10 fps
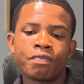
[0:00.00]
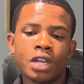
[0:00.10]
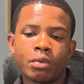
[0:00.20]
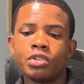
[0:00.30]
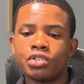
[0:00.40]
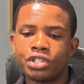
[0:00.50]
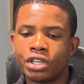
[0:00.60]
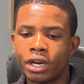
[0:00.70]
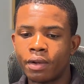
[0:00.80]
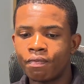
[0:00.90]
I'm going to
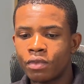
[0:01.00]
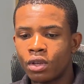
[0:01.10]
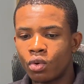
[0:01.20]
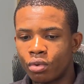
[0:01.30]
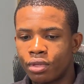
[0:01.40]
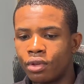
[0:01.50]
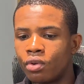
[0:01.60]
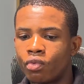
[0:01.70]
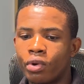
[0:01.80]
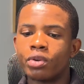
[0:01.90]
share with you
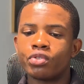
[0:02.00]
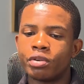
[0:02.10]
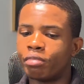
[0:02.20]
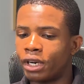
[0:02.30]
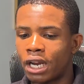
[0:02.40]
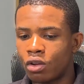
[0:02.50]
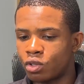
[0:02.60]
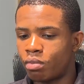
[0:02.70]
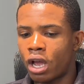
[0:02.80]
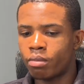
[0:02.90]
real trade breakdowns,
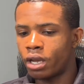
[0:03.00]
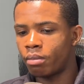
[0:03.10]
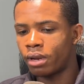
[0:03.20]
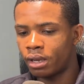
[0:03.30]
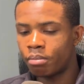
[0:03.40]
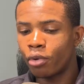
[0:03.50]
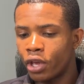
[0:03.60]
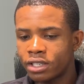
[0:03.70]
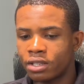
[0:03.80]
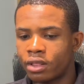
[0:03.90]
blah, blah, blah. But
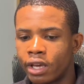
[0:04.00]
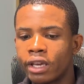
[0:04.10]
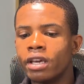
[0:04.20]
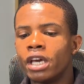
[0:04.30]
here's the thing.